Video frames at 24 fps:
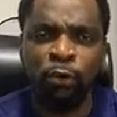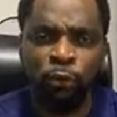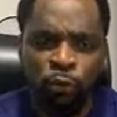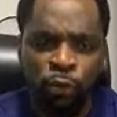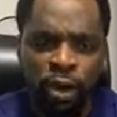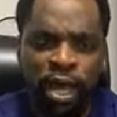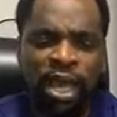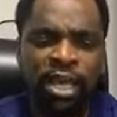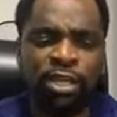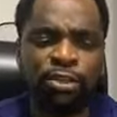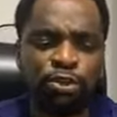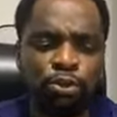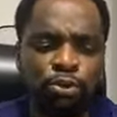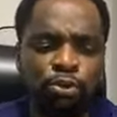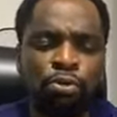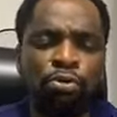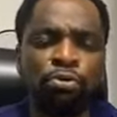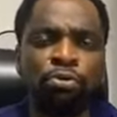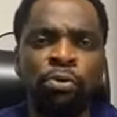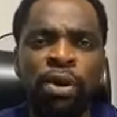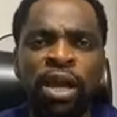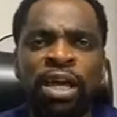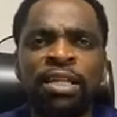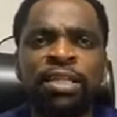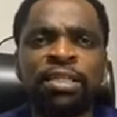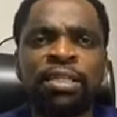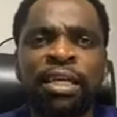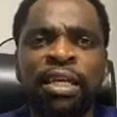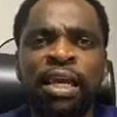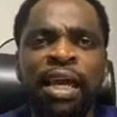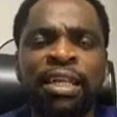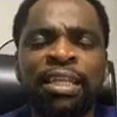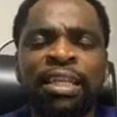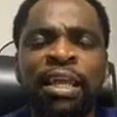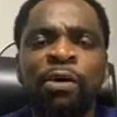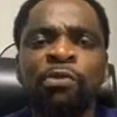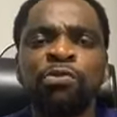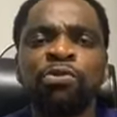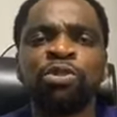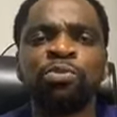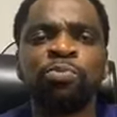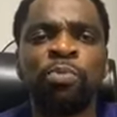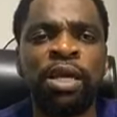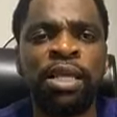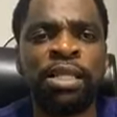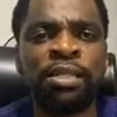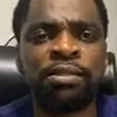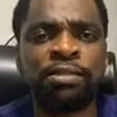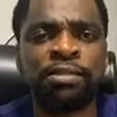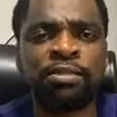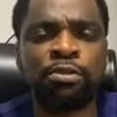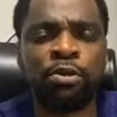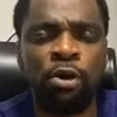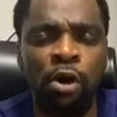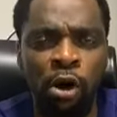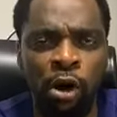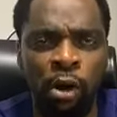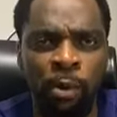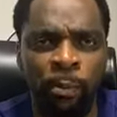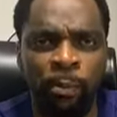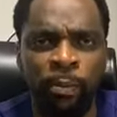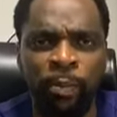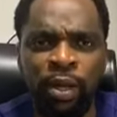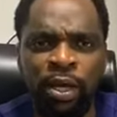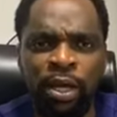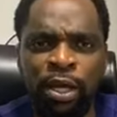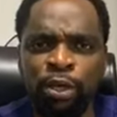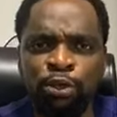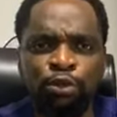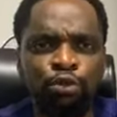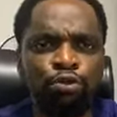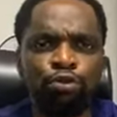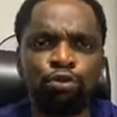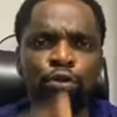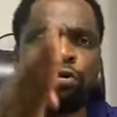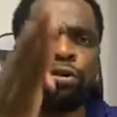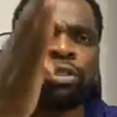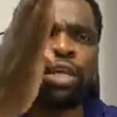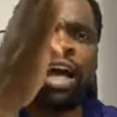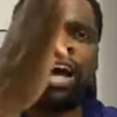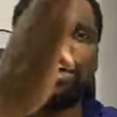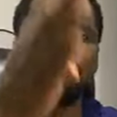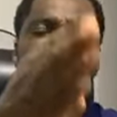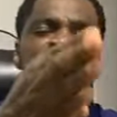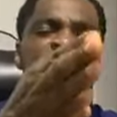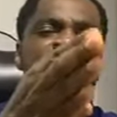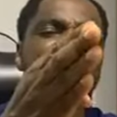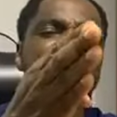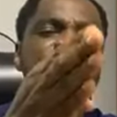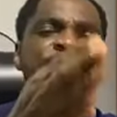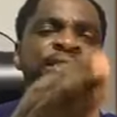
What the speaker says: When the announcements come, you don't have an